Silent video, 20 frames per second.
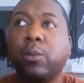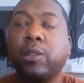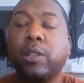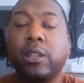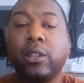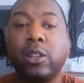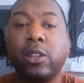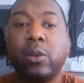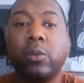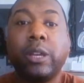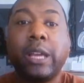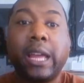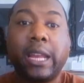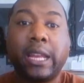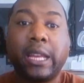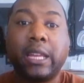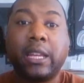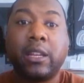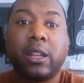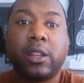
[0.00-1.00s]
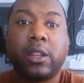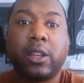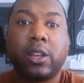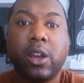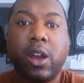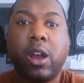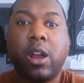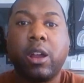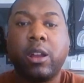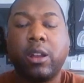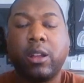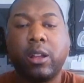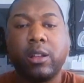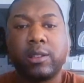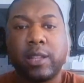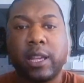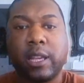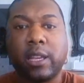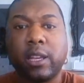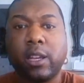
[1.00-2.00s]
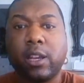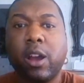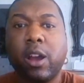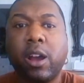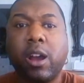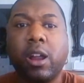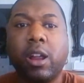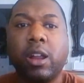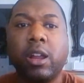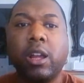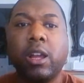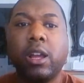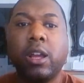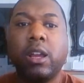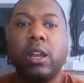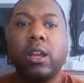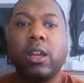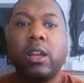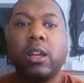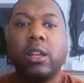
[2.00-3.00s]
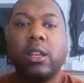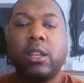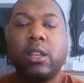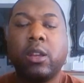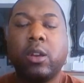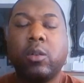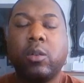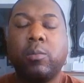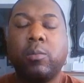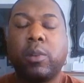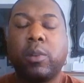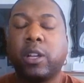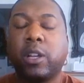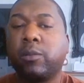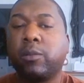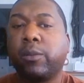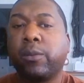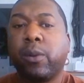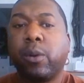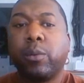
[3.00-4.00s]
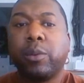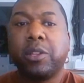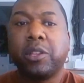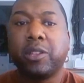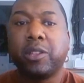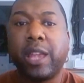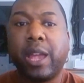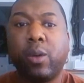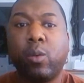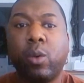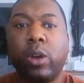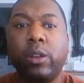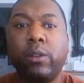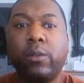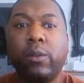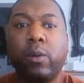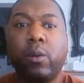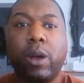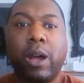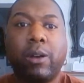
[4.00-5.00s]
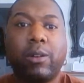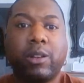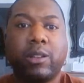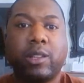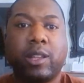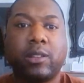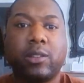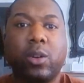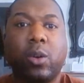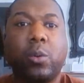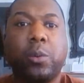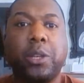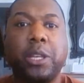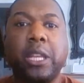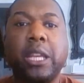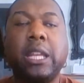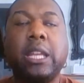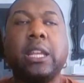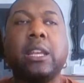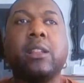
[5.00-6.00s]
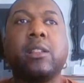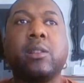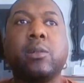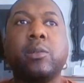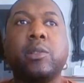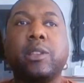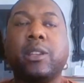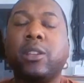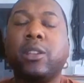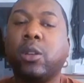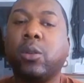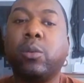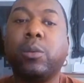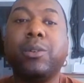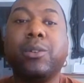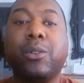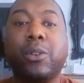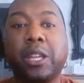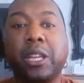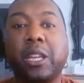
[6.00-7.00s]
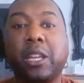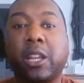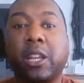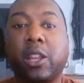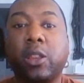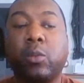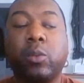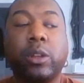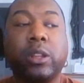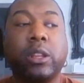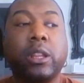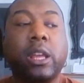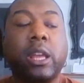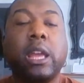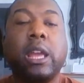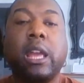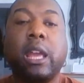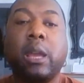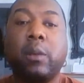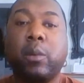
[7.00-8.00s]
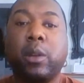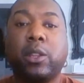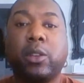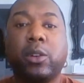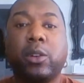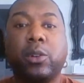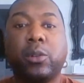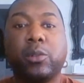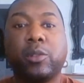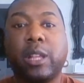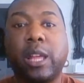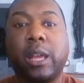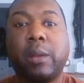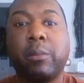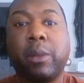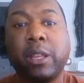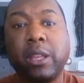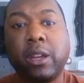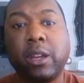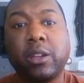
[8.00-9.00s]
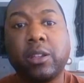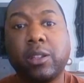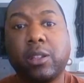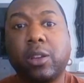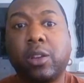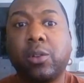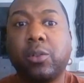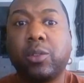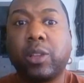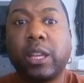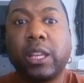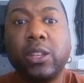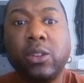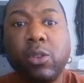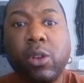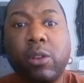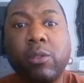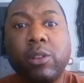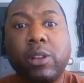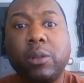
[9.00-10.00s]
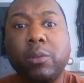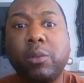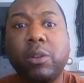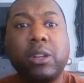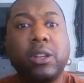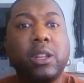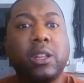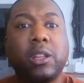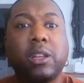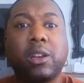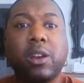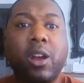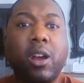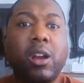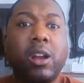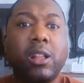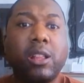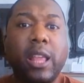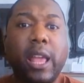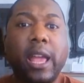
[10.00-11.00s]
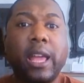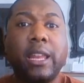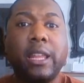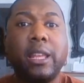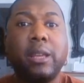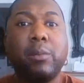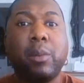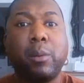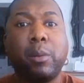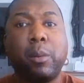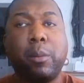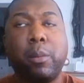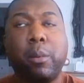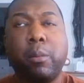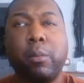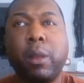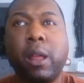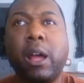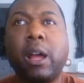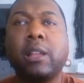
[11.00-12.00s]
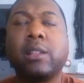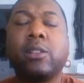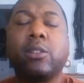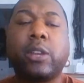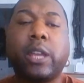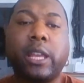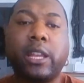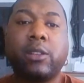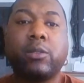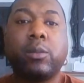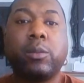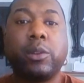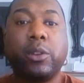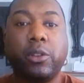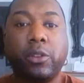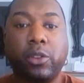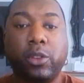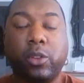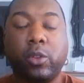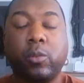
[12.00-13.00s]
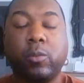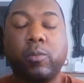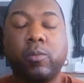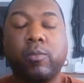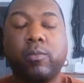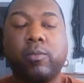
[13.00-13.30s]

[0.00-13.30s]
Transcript: We said, you know, we got to get another car, a second car, you know, because before we just had one for a while because that's all we needed. So we said, you know, we're going to get another one. And my daughter was like, my youngest daughter was like, you know, I really want another car, Daddy, blah, blah, blah, blah. I said, okay, this is what we're going to do.